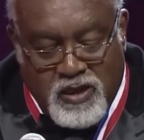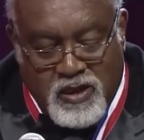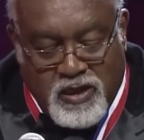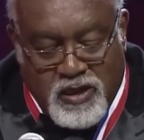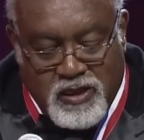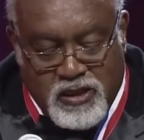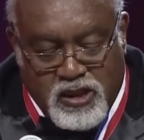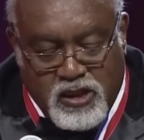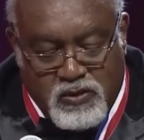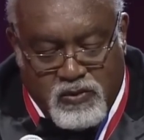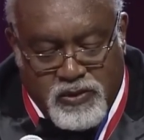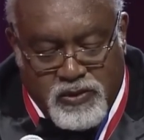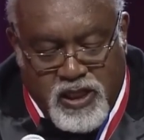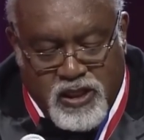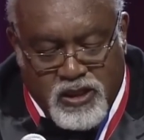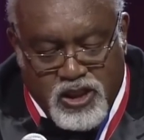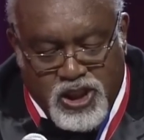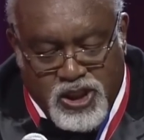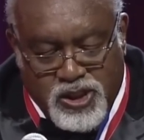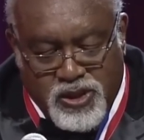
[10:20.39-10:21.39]
until
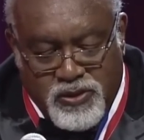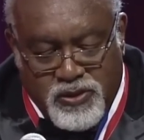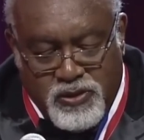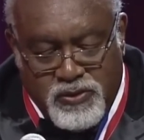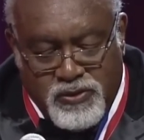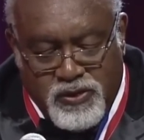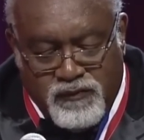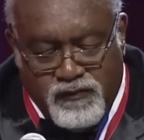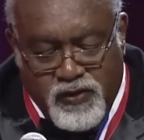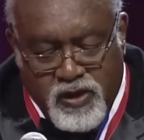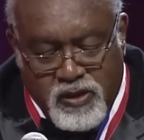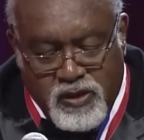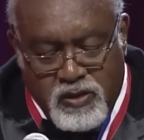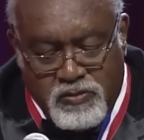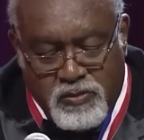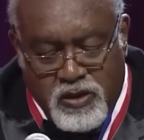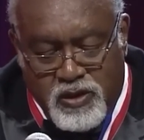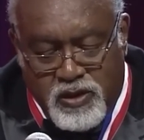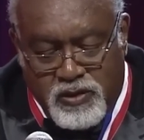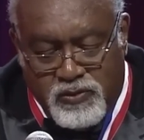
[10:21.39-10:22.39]
we assure the
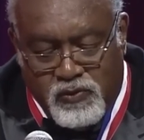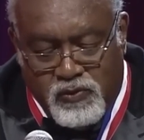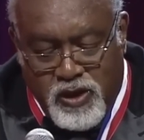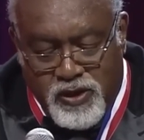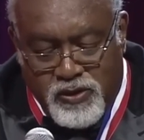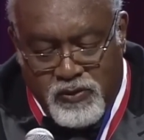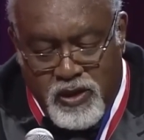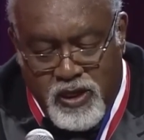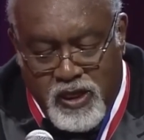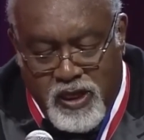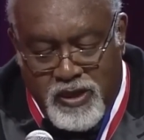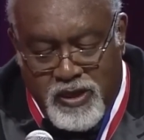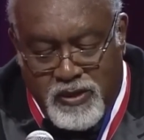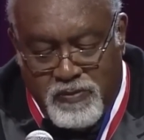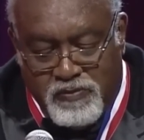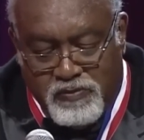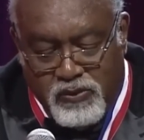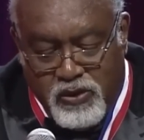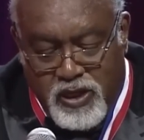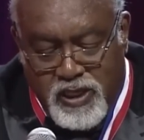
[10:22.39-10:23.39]
victimhood rhetoric and
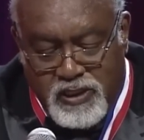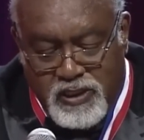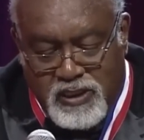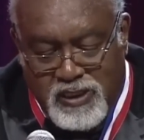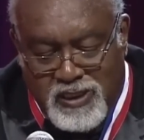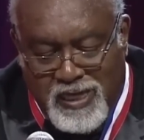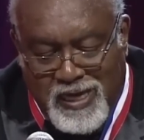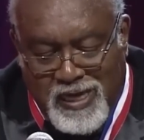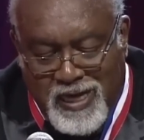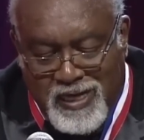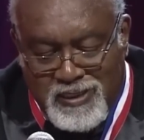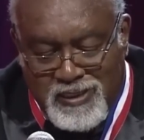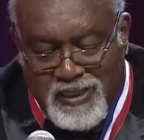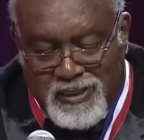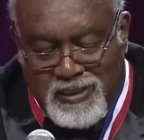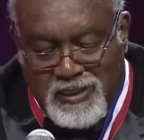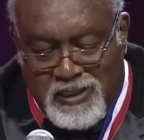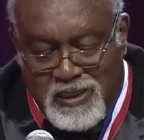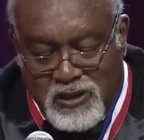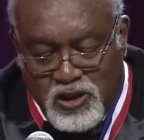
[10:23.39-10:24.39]
embrace the
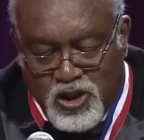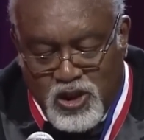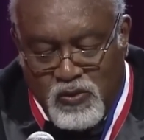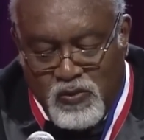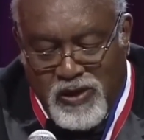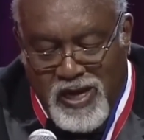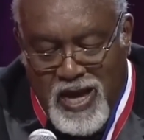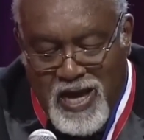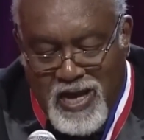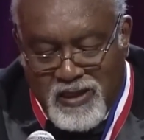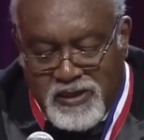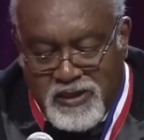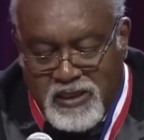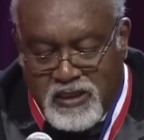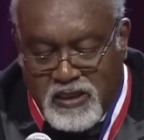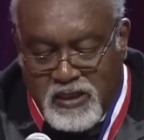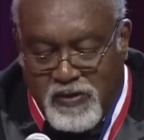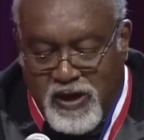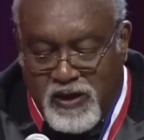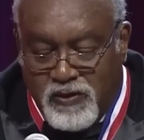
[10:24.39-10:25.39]
existential
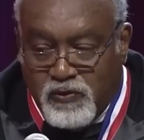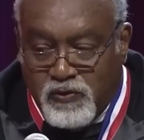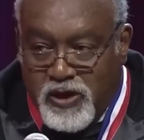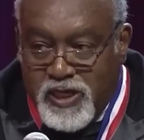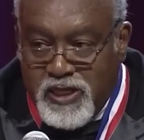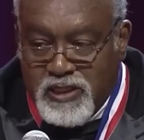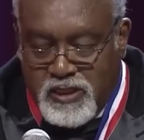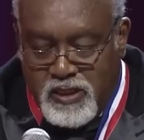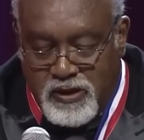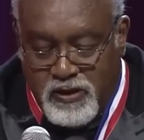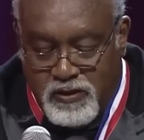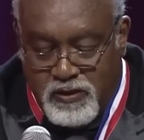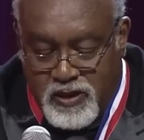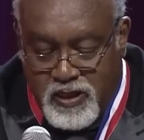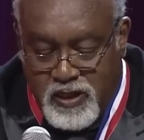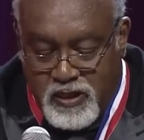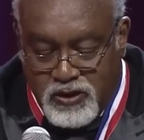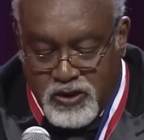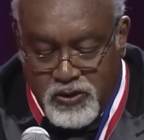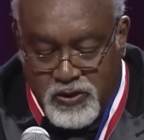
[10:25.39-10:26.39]
realities about race in our
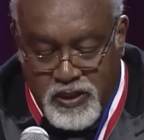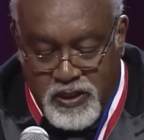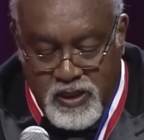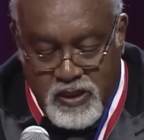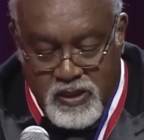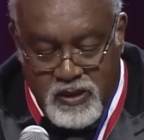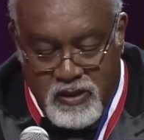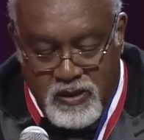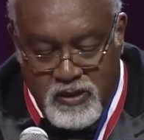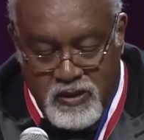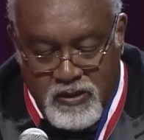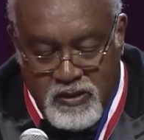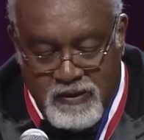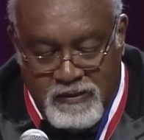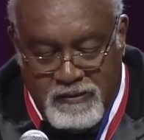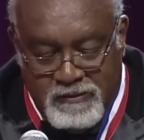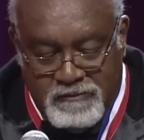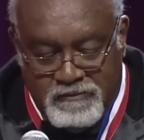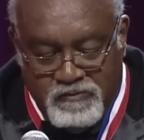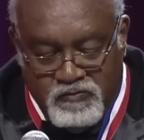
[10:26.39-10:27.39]
country,
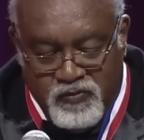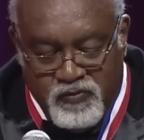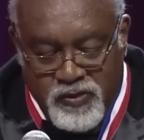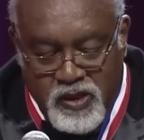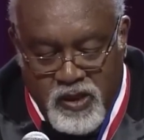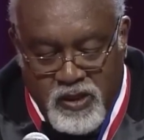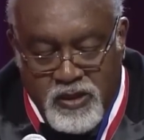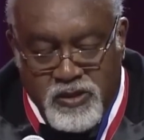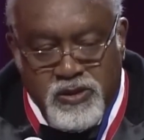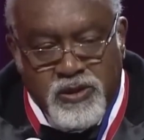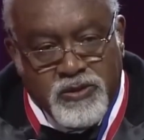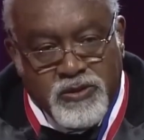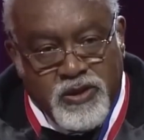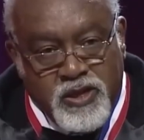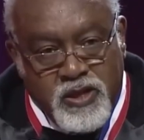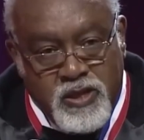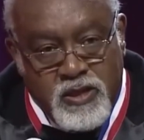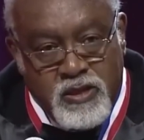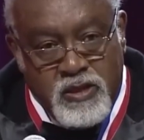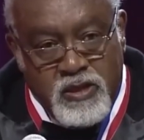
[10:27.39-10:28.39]
until
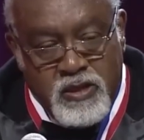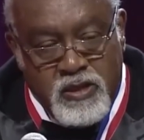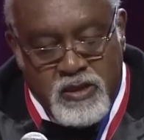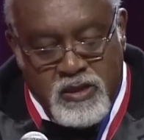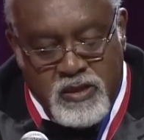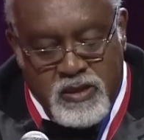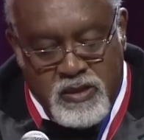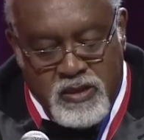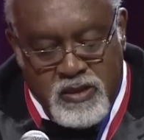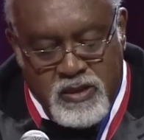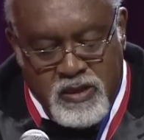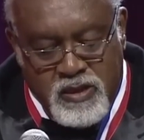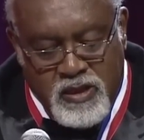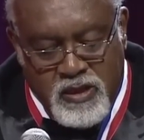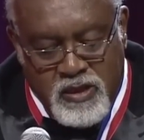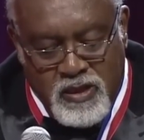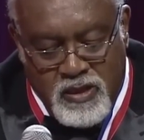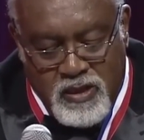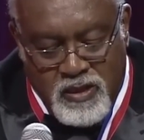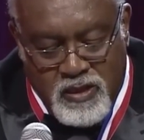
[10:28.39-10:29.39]
then,
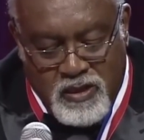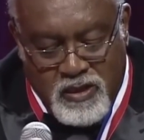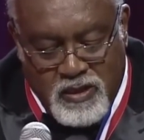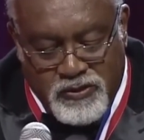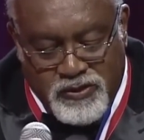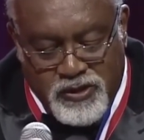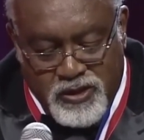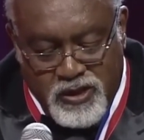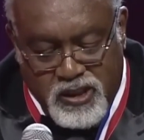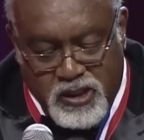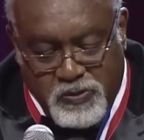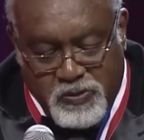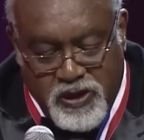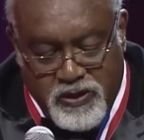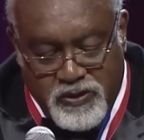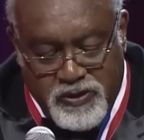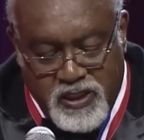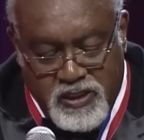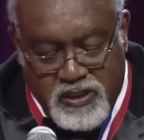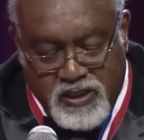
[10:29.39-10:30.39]
the
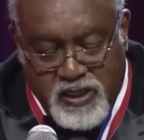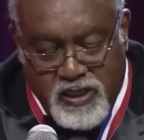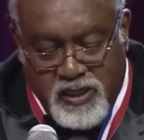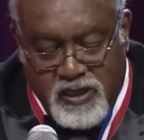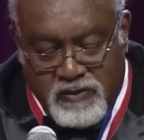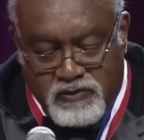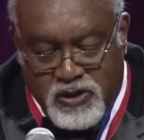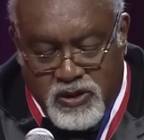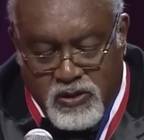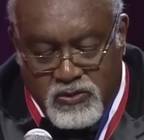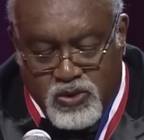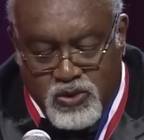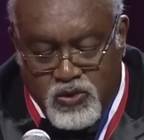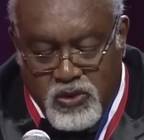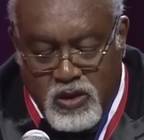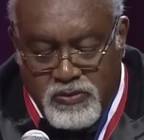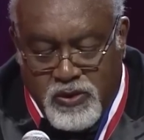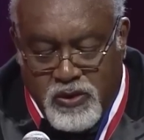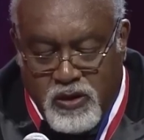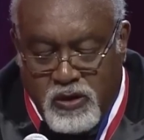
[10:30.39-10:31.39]
disparities that have so
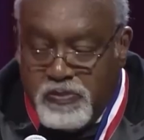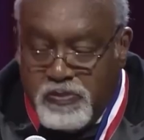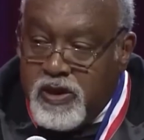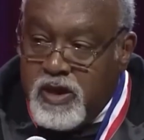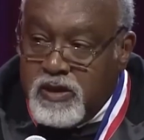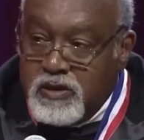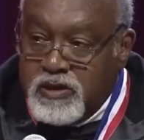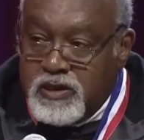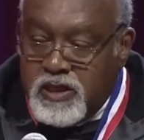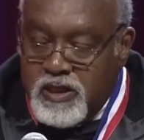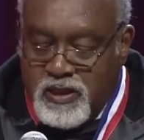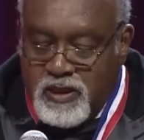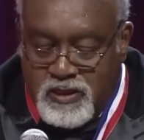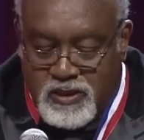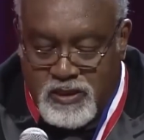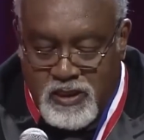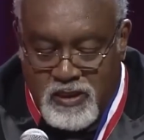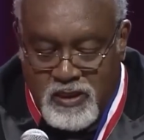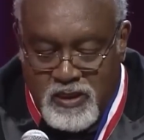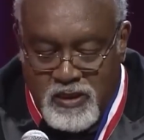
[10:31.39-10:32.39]
troubled our
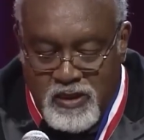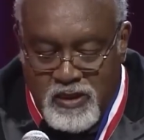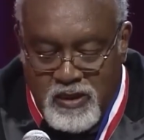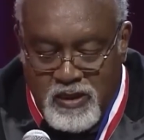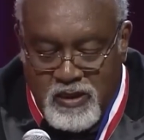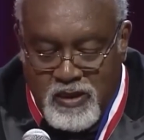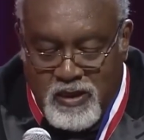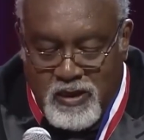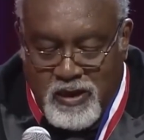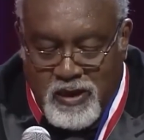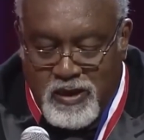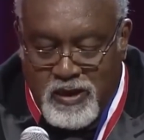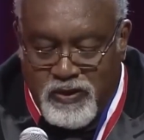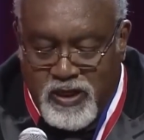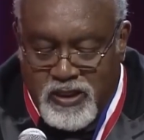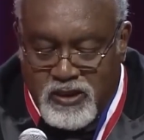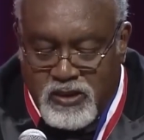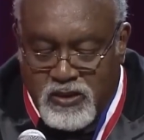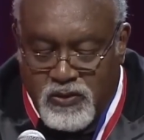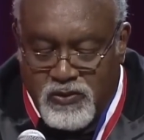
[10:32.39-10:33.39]
politics and
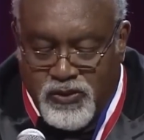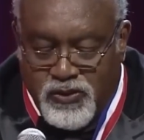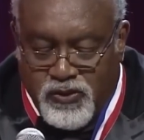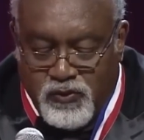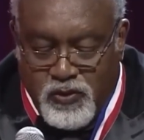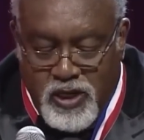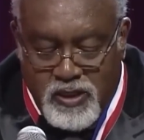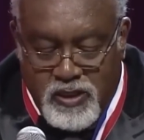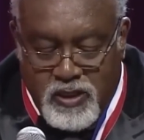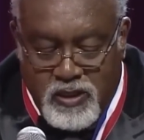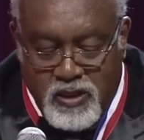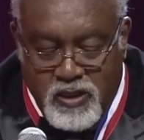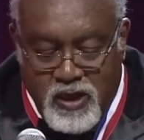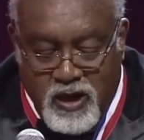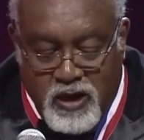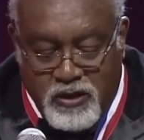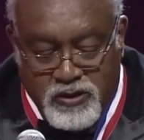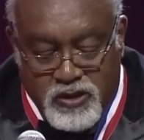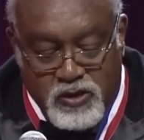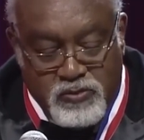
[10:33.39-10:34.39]
that so threaten
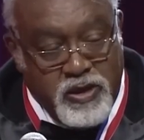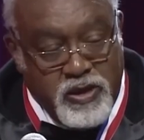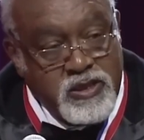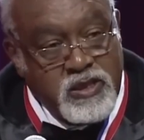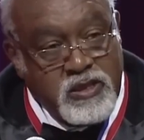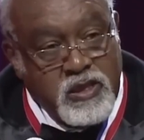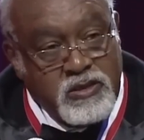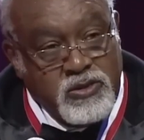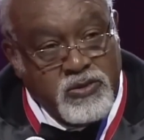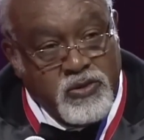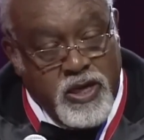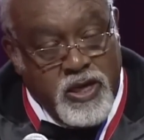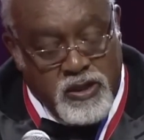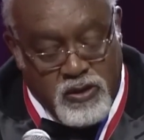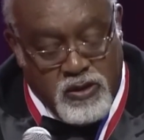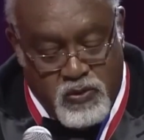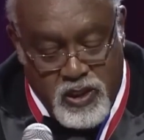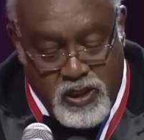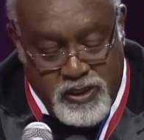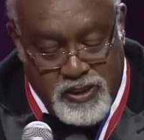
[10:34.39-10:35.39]
our domestic
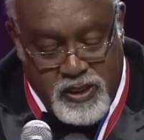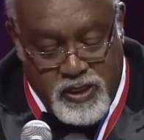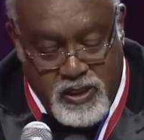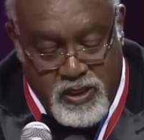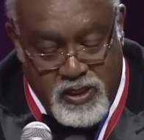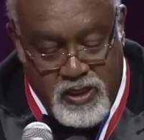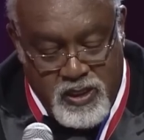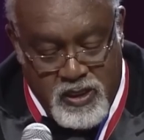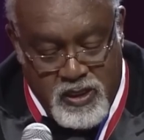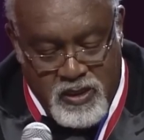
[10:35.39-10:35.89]
tranquility